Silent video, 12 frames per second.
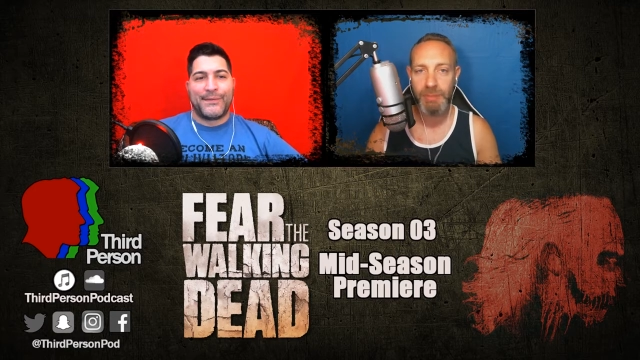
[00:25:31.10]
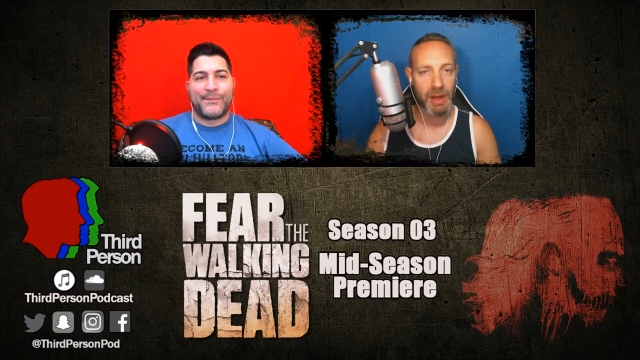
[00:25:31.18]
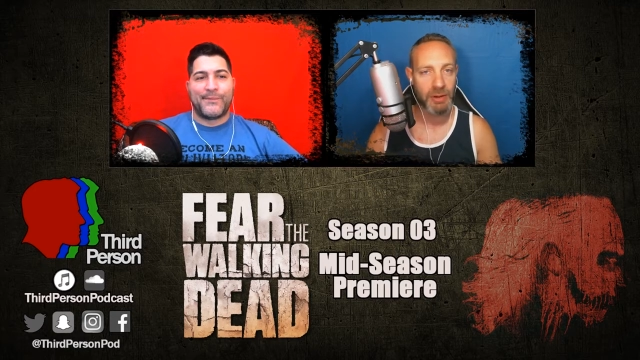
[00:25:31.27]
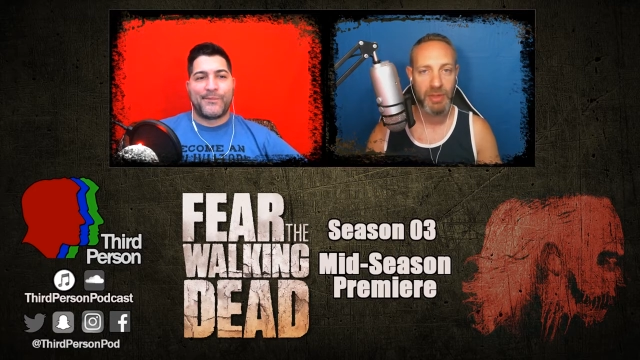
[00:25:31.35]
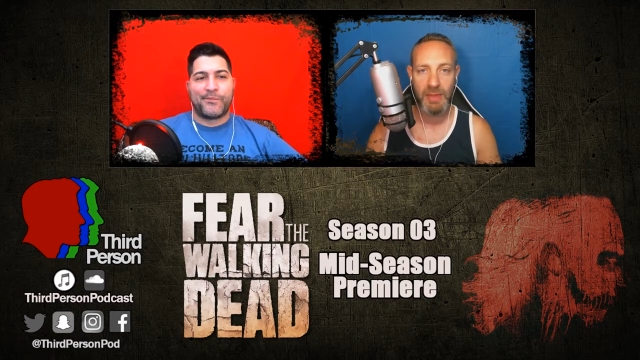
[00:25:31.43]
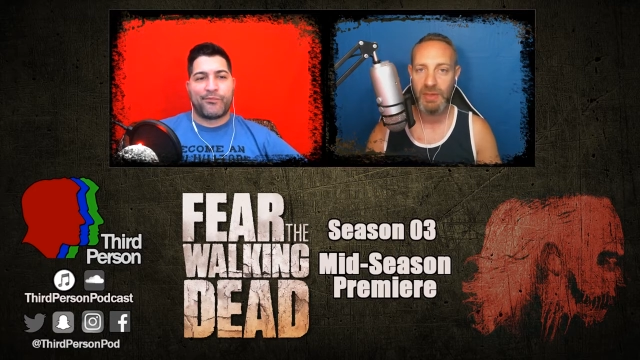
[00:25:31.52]

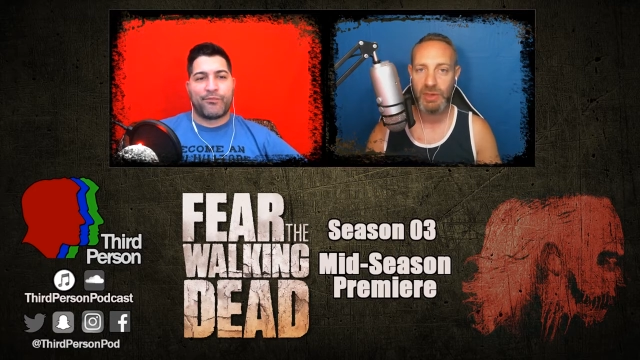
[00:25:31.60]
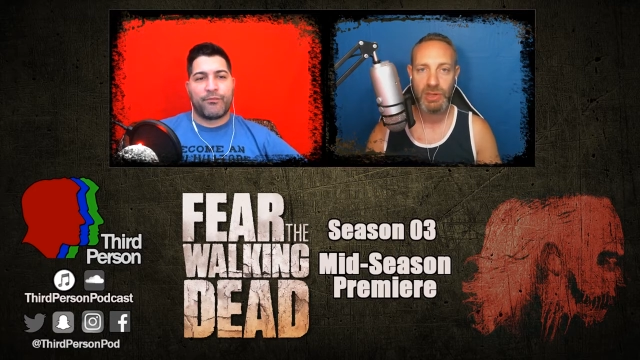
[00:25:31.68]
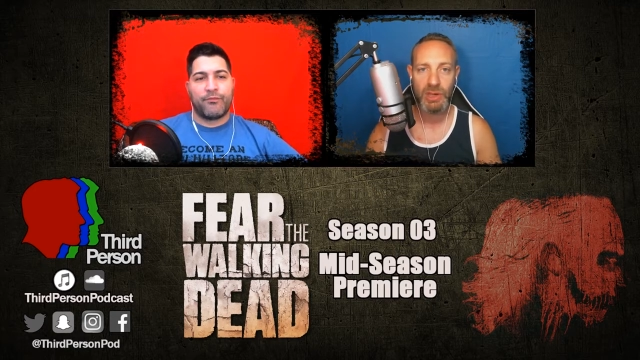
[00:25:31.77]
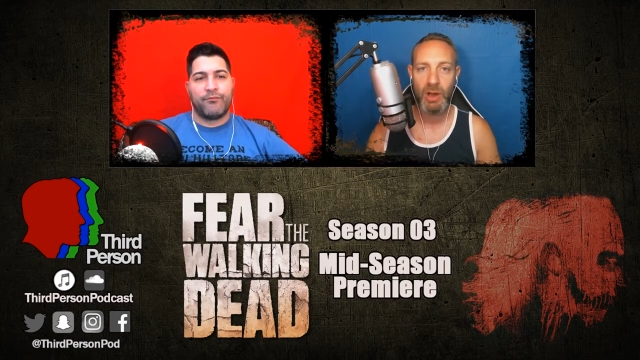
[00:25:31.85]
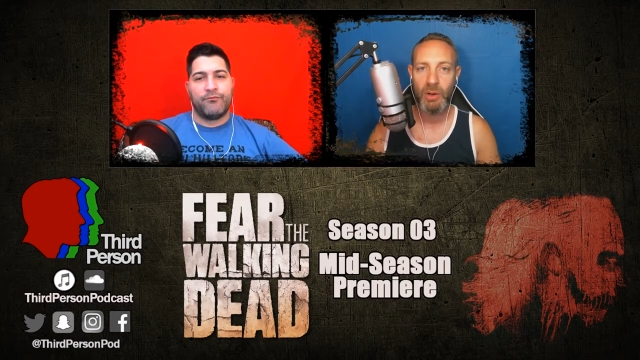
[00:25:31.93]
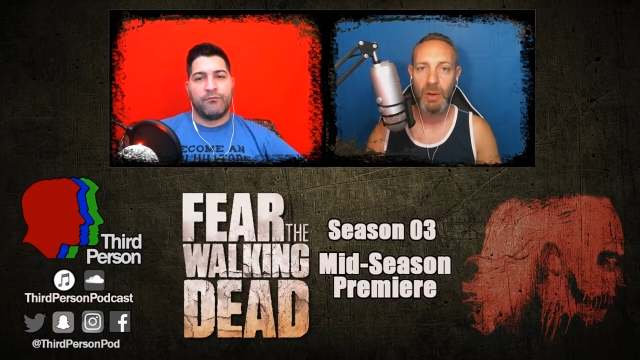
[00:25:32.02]
Speaker 1: better than this
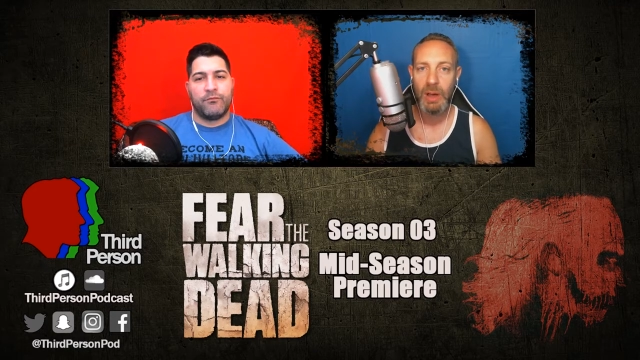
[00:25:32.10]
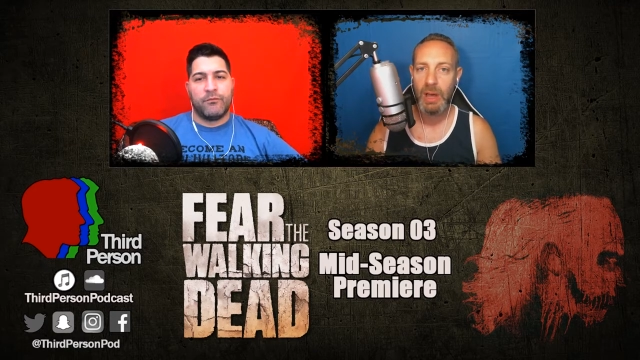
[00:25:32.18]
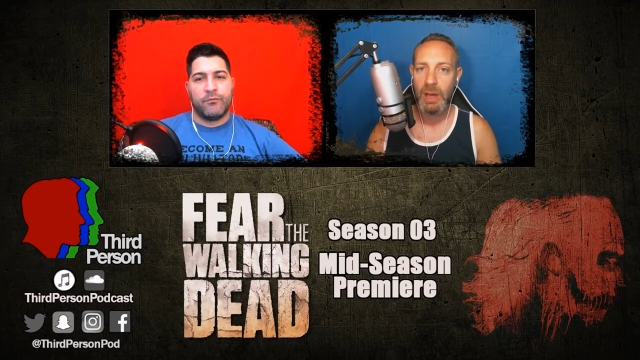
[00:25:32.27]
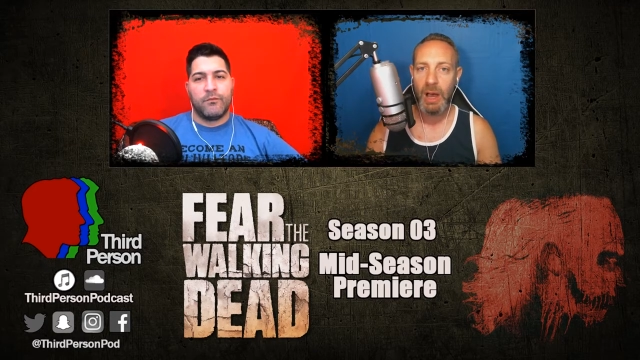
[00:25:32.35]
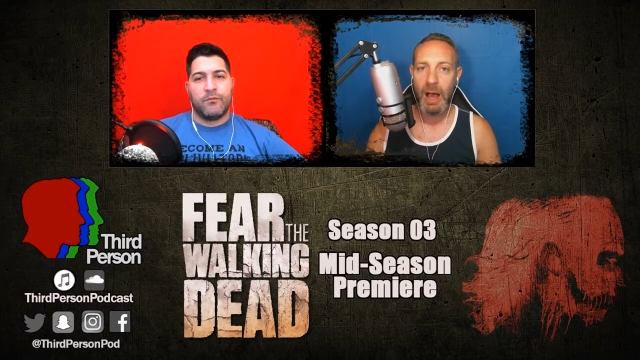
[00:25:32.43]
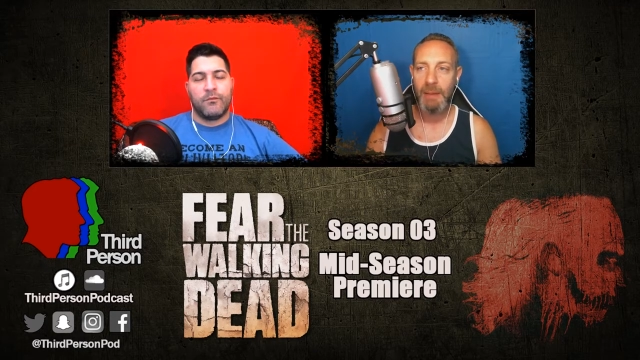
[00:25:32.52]
show.
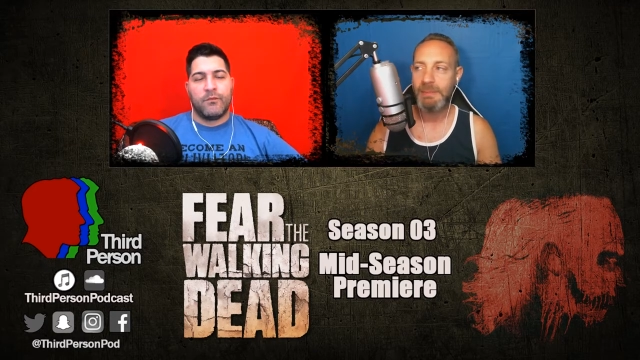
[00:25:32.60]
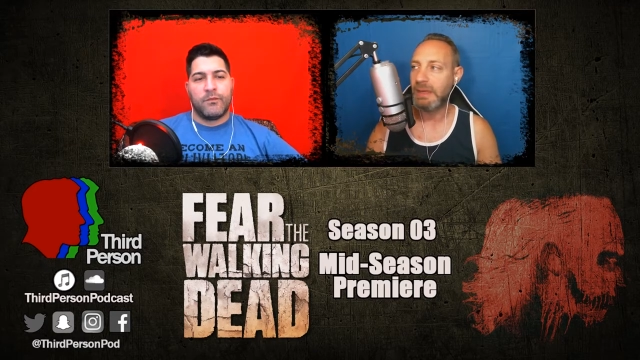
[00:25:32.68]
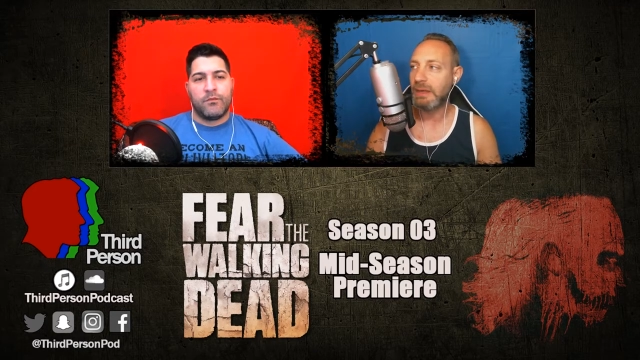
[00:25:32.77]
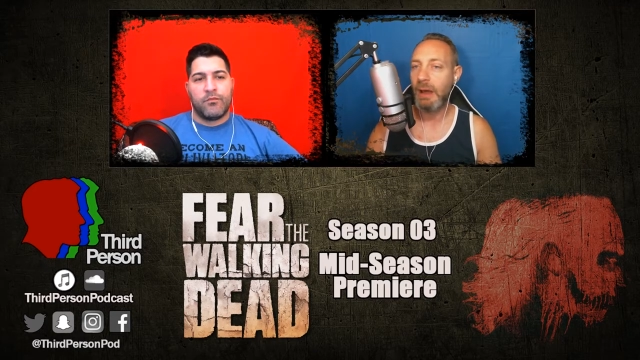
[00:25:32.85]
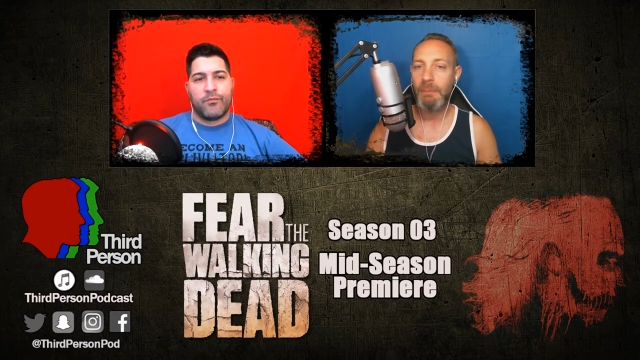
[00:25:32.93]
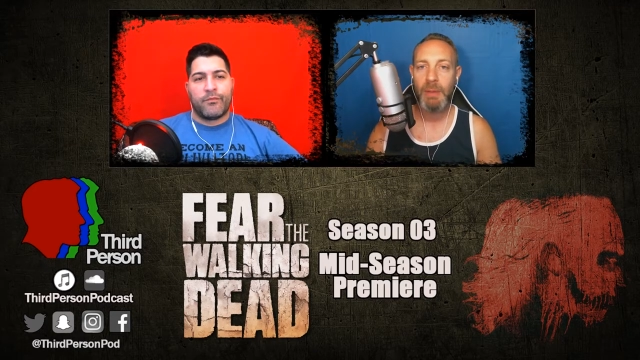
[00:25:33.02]
I
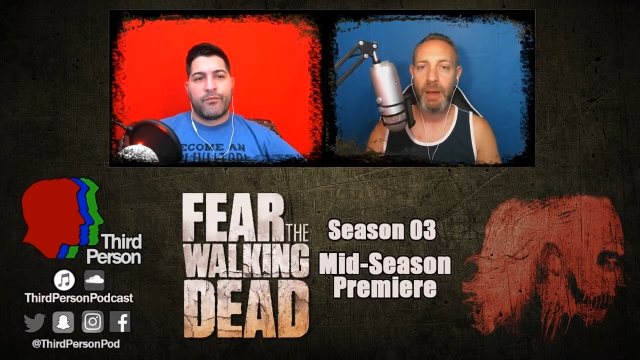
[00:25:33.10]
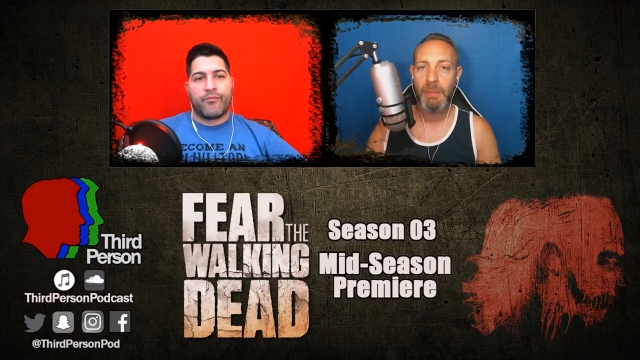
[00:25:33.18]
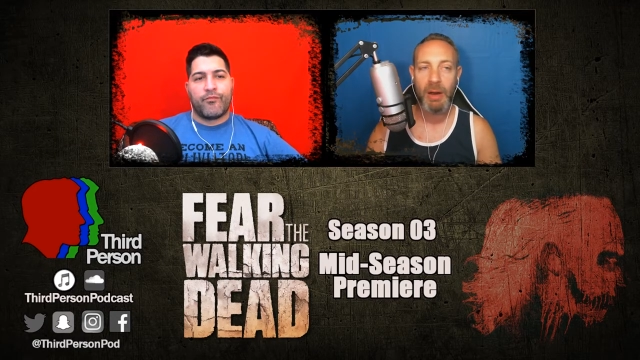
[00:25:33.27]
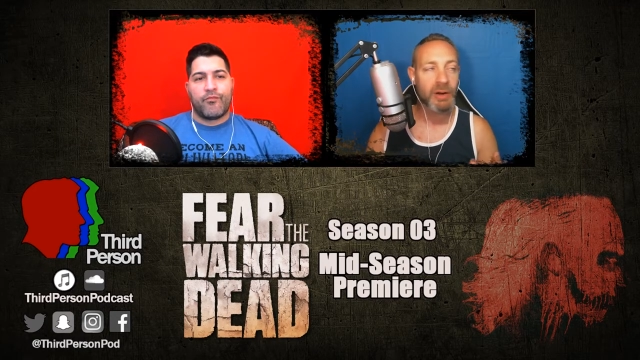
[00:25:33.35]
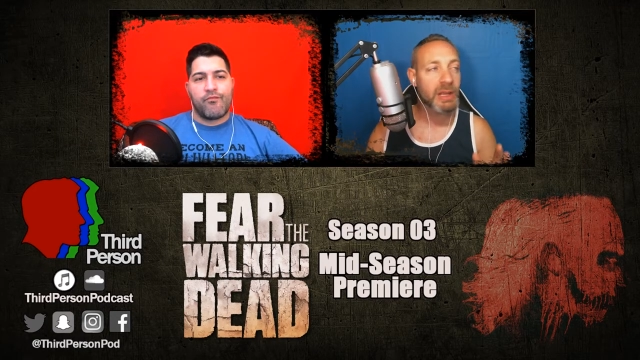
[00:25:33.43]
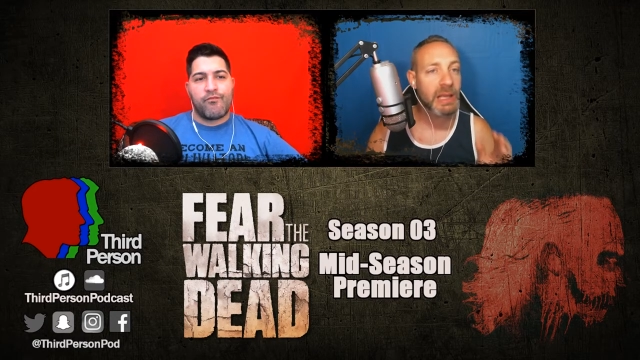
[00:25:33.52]
mean,
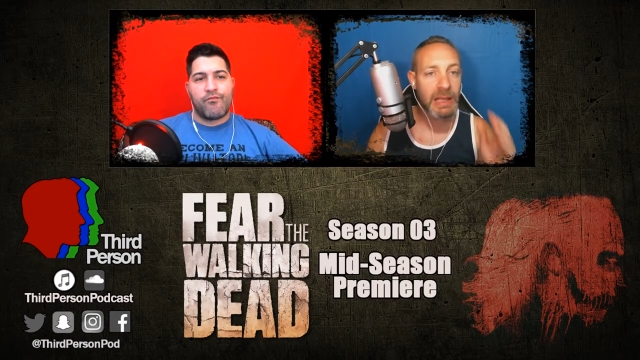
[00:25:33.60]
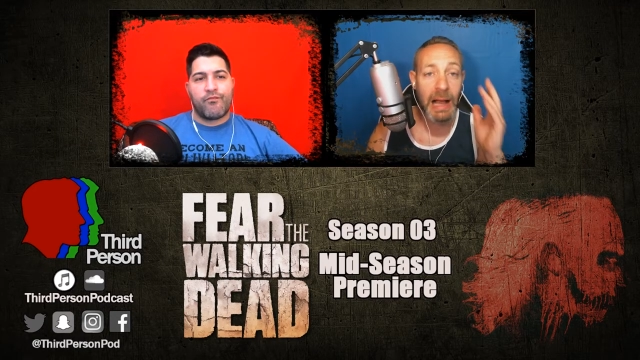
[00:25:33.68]
American